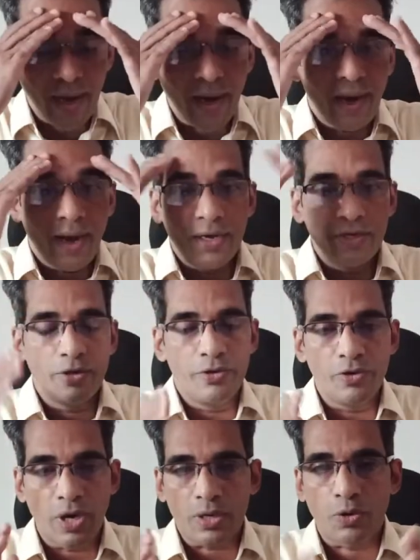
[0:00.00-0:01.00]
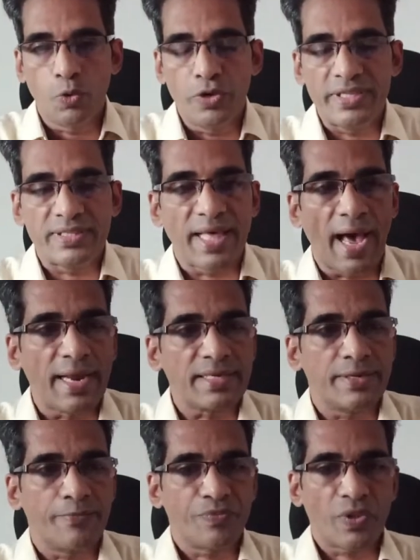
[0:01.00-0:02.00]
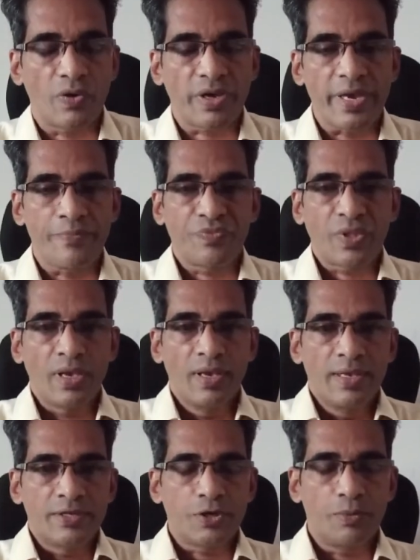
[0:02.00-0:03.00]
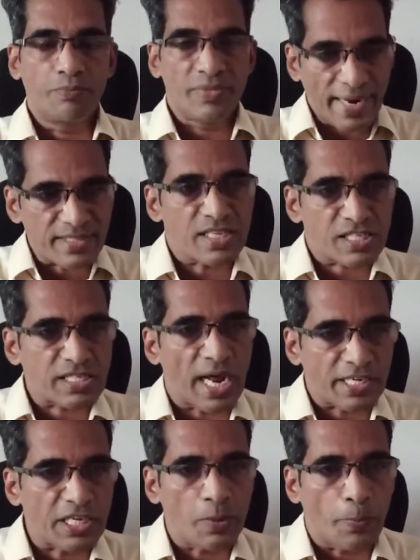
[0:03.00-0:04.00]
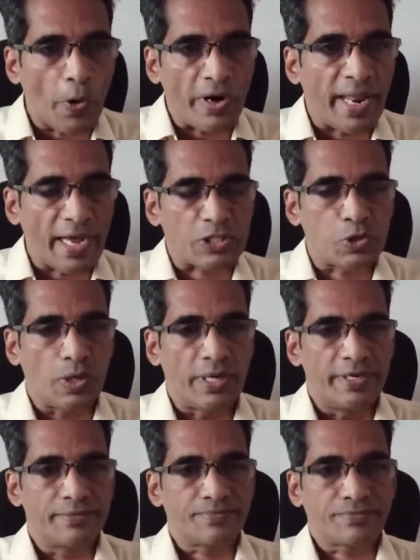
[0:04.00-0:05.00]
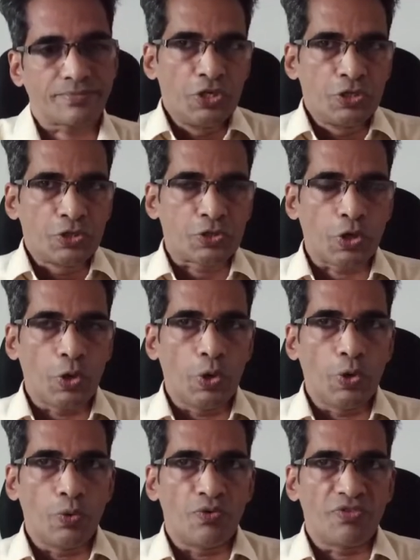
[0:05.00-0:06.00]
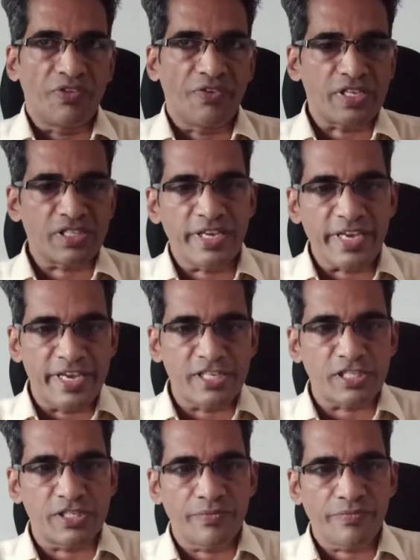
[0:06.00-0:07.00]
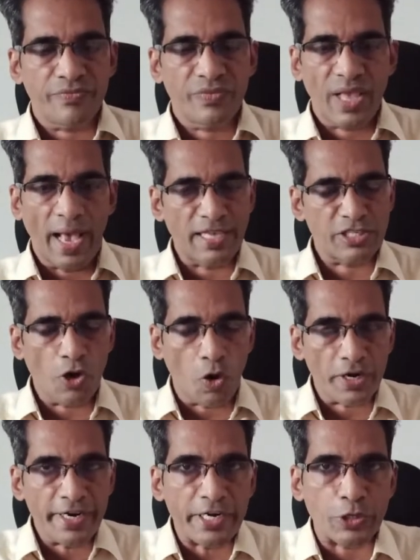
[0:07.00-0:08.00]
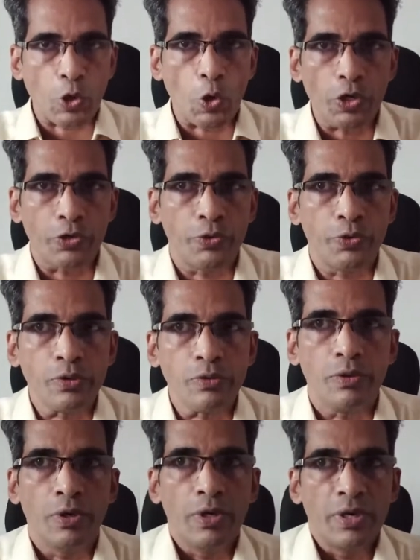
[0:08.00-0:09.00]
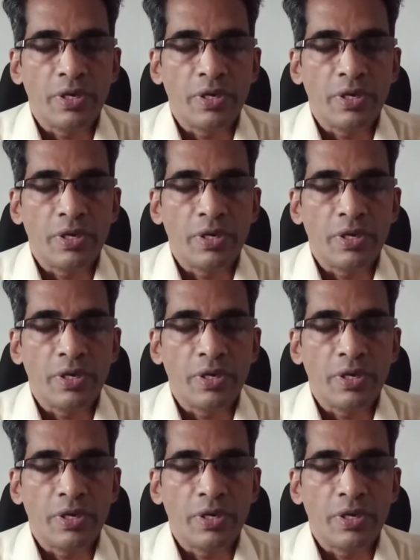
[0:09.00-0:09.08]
are good in that. Okay. So that's the starting point, actually. So the first thing is, as I already told you,